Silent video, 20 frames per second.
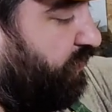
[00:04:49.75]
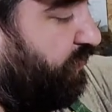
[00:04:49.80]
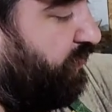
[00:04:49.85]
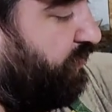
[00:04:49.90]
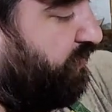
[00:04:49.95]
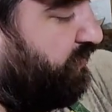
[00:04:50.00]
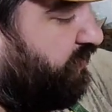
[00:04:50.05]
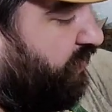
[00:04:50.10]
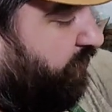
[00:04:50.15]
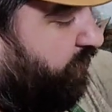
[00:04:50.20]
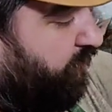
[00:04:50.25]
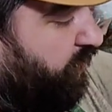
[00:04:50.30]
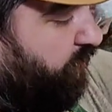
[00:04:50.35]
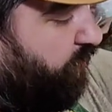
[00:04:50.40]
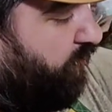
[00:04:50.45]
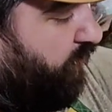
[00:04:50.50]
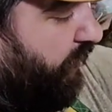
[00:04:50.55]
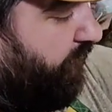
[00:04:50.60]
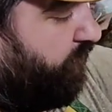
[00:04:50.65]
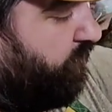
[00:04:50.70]
is I'm going to
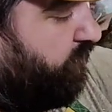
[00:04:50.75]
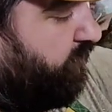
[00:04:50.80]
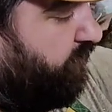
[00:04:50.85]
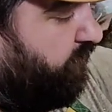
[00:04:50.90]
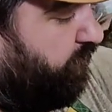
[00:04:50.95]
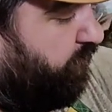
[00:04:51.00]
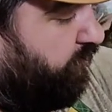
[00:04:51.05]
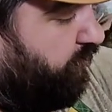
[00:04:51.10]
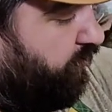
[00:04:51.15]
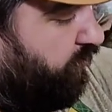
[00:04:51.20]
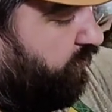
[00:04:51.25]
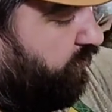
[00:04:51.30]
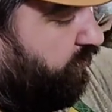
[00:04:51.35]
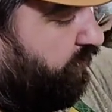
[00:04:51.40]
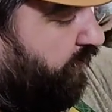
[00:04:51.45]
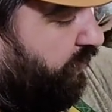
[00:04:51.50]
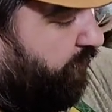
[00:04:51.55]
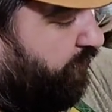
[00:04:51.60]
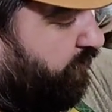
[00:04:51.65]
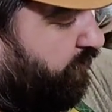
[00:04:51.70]
probably glue
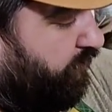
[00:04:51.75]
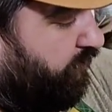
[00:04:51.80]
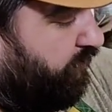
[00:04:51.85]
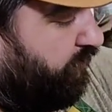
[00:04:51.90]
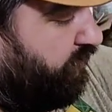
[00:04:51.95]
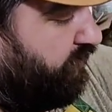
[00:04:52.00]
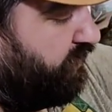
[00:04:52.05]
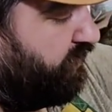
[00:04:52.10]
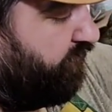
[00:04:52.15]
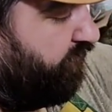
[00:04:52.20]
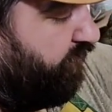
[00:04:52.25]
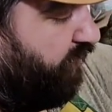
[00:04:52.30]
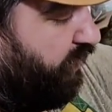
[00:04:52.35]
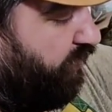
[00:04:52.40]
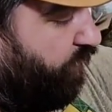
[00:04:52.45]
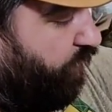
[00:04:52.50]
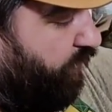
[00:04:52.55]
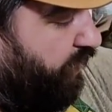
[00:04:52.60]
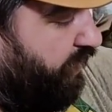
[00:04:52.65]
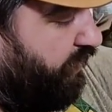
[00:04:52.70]
up this front
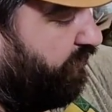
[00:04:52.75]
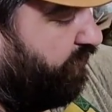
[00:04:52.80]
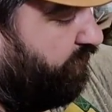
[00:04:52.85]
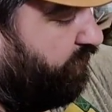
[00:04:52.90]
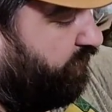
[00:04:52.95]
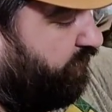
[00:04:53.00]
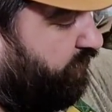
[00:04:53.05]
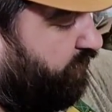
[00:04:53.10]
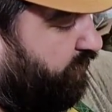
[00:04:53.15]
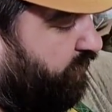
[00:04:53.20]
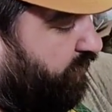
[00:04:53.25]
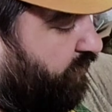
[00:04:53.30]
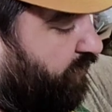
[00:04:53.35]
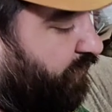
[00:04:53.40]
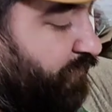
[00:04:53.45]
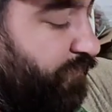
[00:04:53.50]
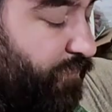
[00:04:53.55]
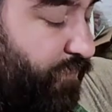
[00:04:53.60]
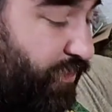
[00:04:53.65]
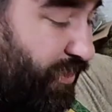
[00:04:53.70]
wing
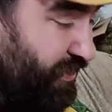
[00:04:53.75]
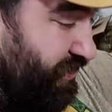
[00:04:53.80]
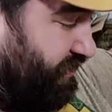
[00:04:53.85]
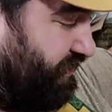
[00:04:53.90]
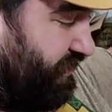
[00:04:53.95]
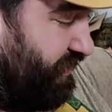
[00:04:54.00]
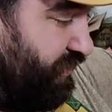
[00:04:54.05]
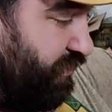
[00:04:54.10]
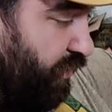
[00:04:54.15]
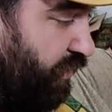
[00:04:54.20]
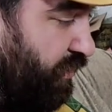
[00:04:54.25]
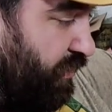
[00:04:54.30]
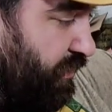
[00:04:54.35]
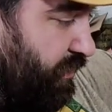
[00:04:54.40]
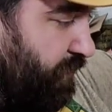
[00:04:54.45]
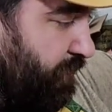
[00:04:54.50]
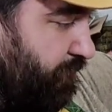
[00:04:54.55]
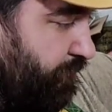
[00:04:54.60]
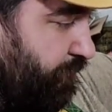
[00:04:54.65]
for a start.